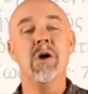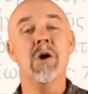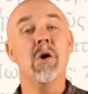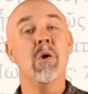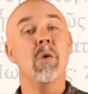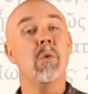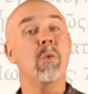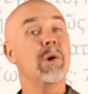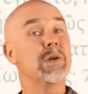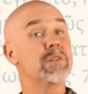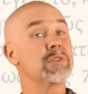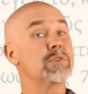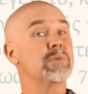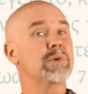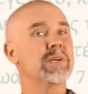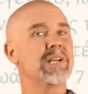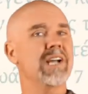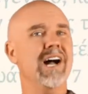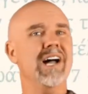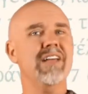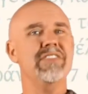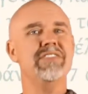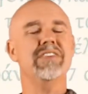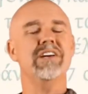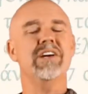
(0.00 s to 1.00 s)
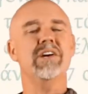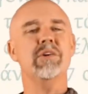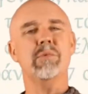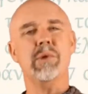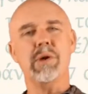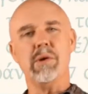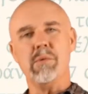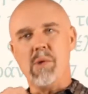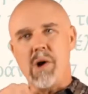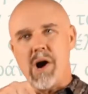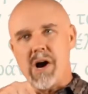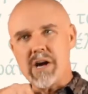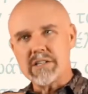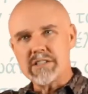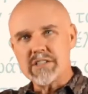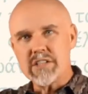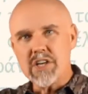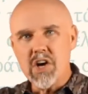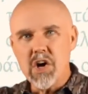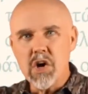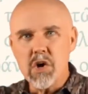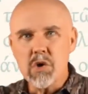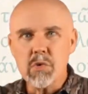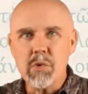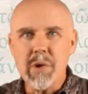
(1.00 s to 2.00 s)
Once we got there, we walked
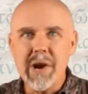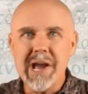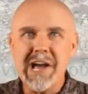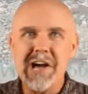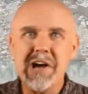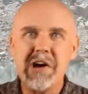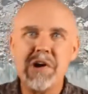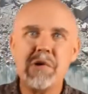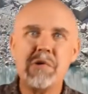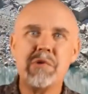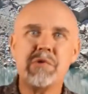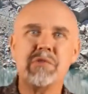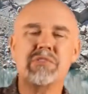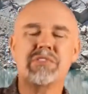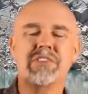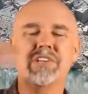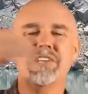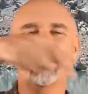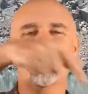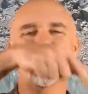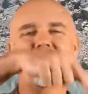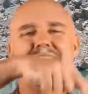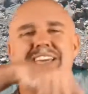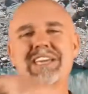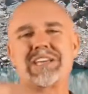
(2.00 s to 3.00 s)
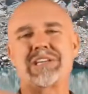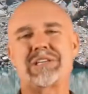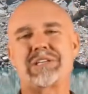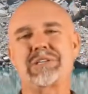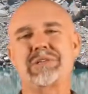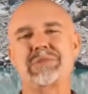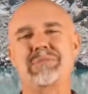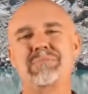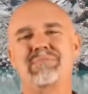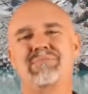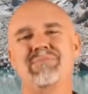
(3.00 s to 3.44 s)
around the lake.